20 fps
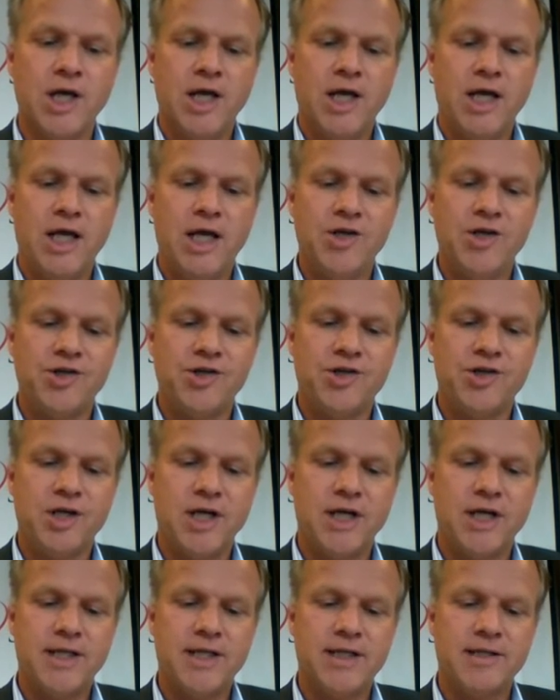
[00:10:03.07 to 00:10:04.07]
is,
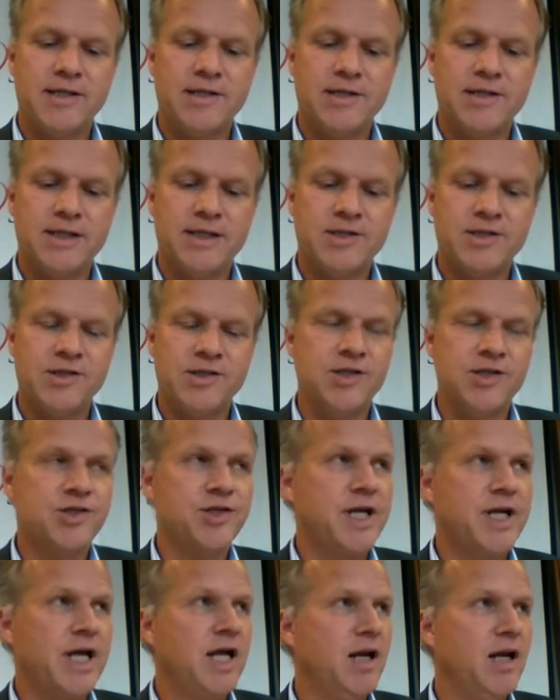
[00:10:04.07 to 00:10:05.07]
and that's a
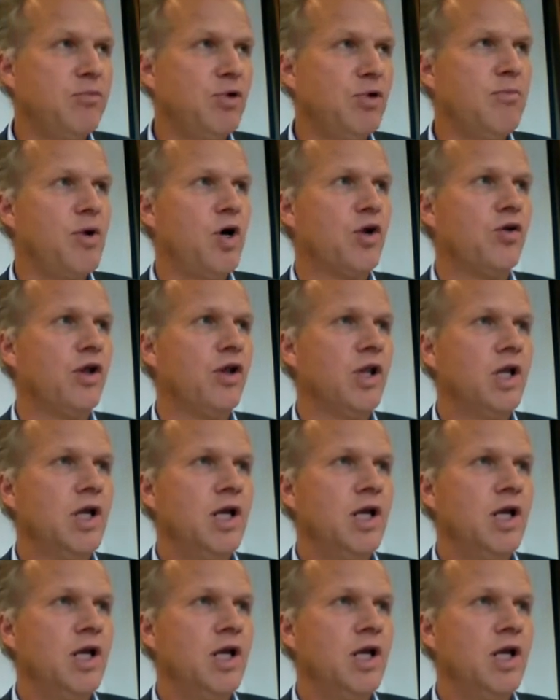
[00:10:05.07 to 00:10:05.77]
scalable model,